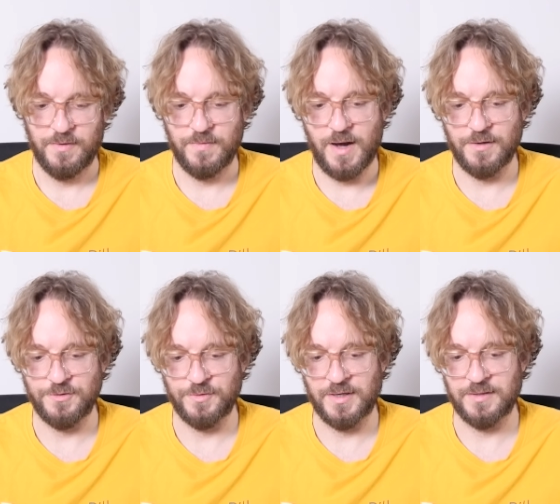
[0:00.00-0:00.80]
wow,
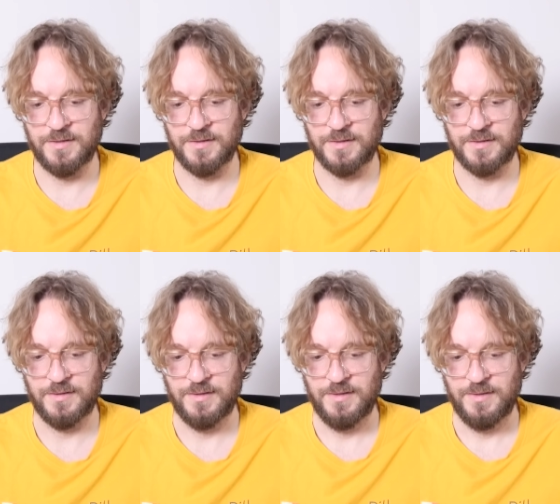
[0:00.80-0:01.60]
you get the
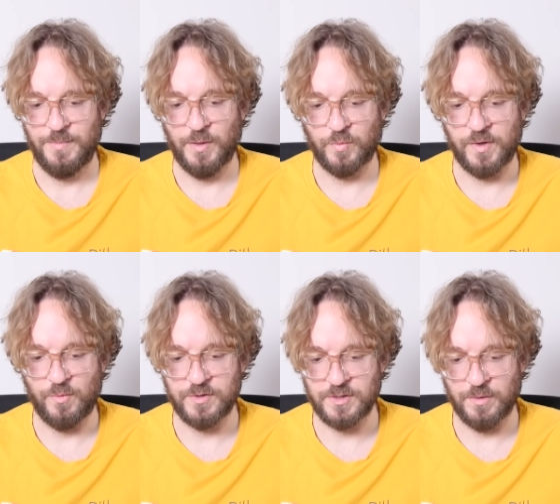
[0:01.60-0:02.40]
Milky Way
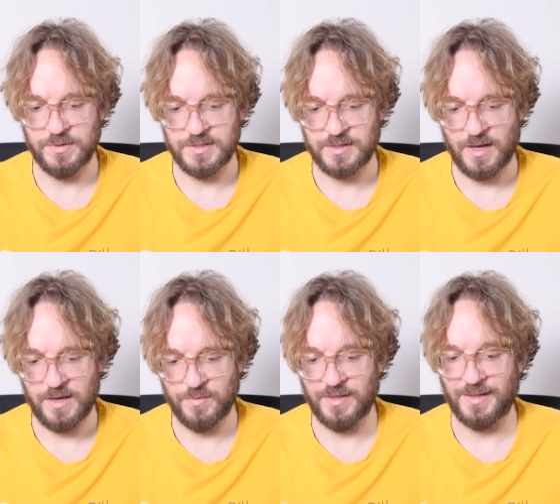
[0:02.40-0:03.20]
when it's low in the
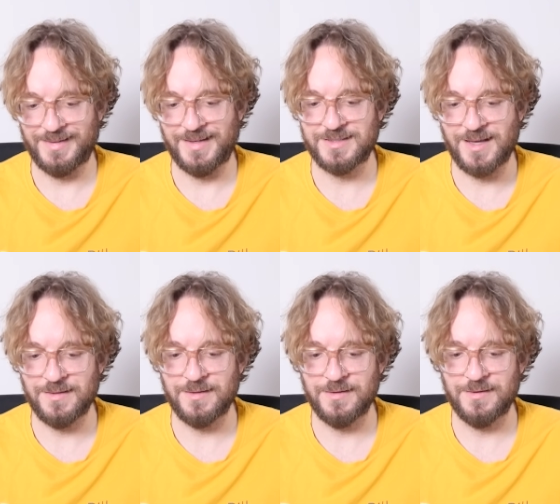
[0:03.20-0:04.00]
sky with the Galactic
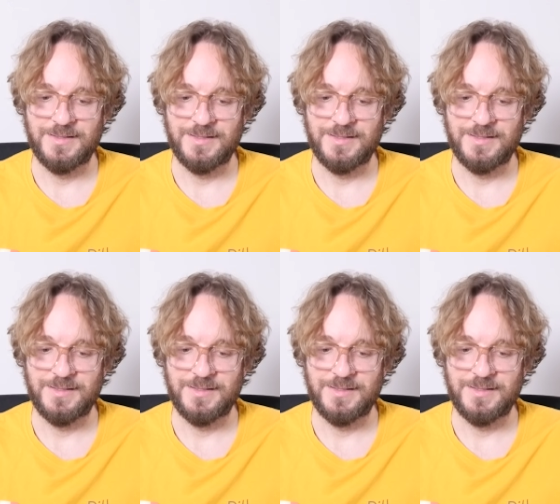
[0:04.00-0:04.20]
Center.